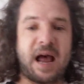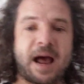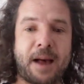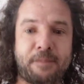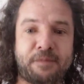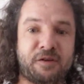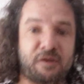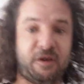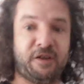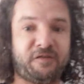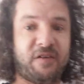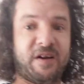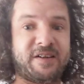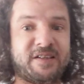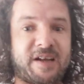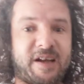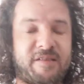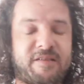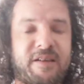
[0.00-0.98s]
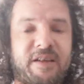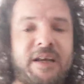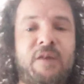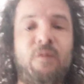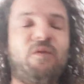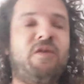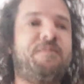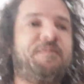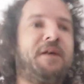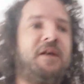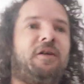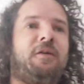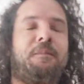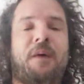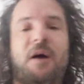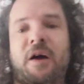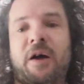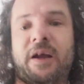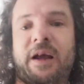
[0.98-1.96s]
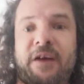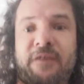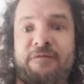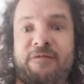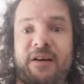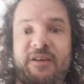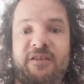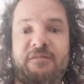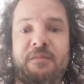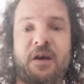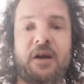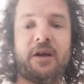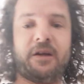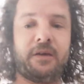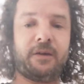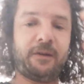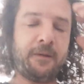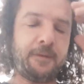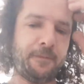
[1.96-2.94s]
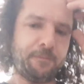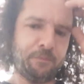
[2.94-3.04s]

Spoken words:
Absolutely fantastic. It was built by a friend of mine